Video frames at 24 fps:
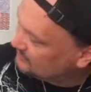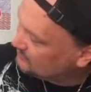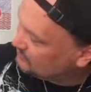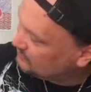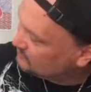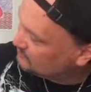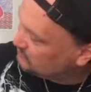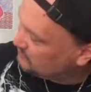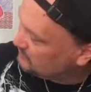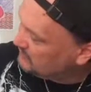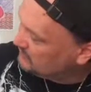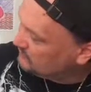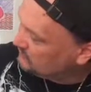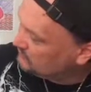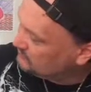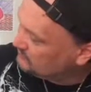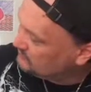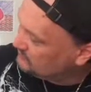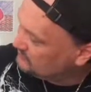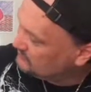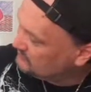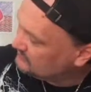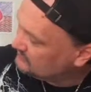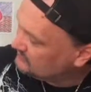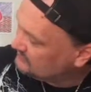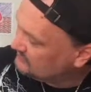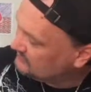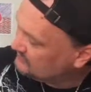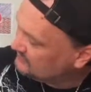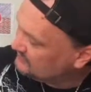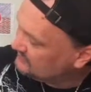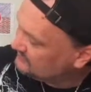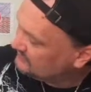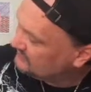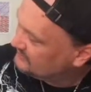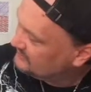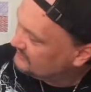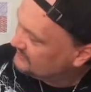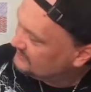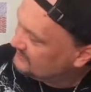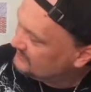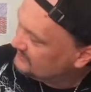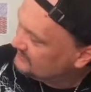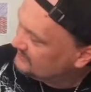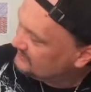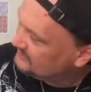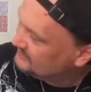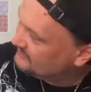I call him Mountain.
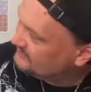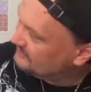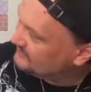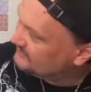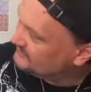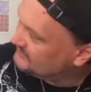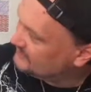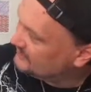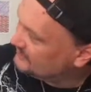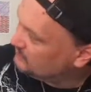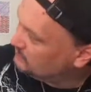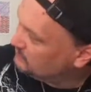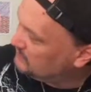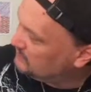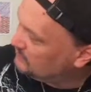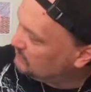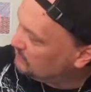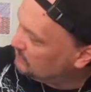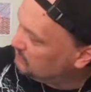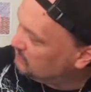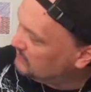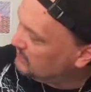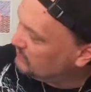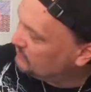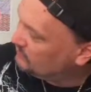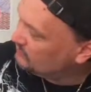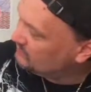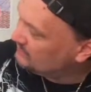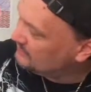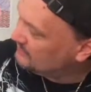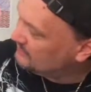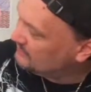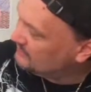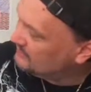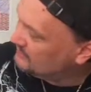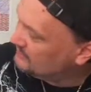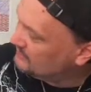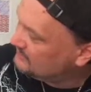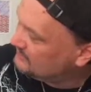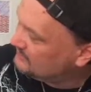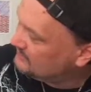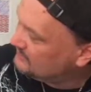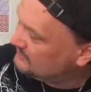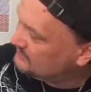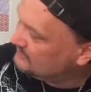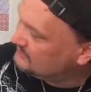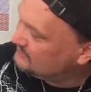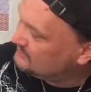He's like a big old mountain
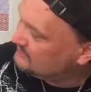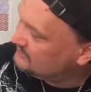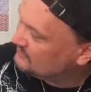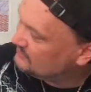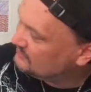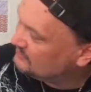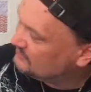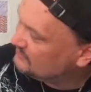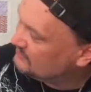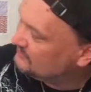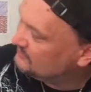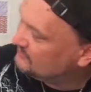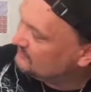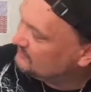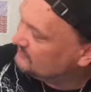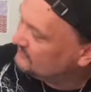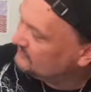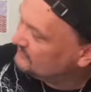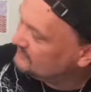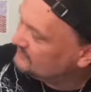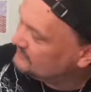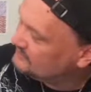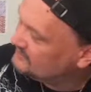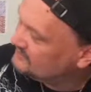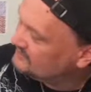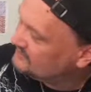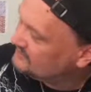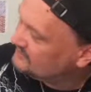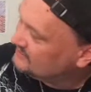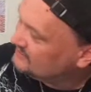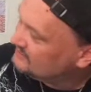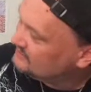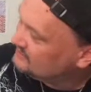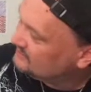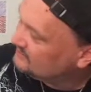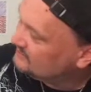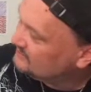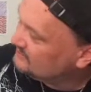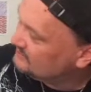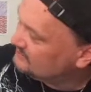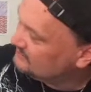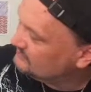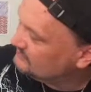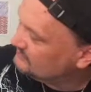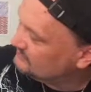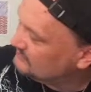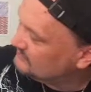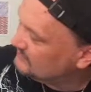guy, and he's trying to
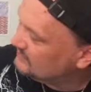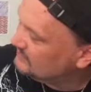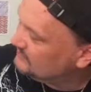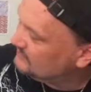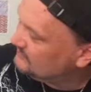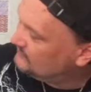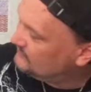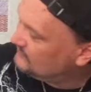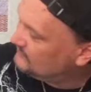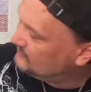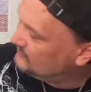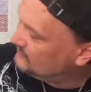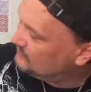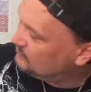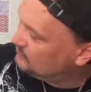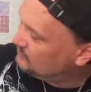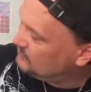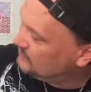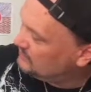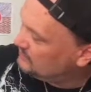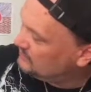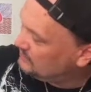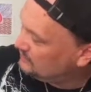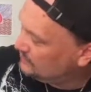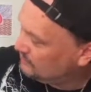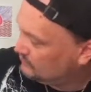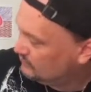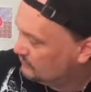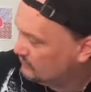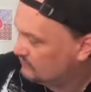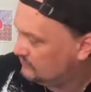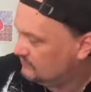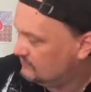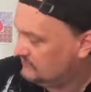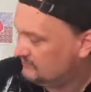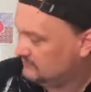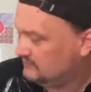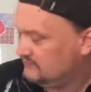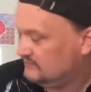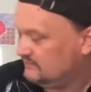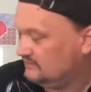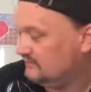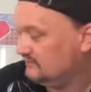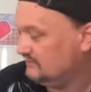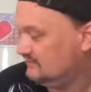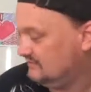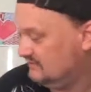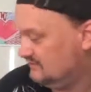save it, be a hero
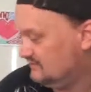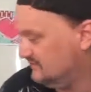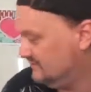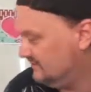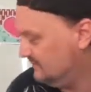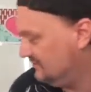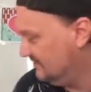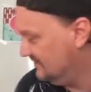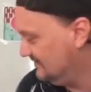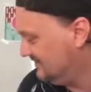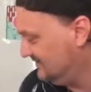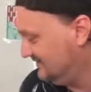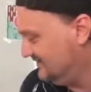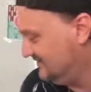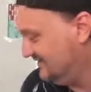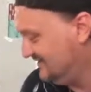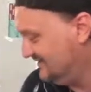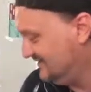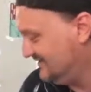and everything.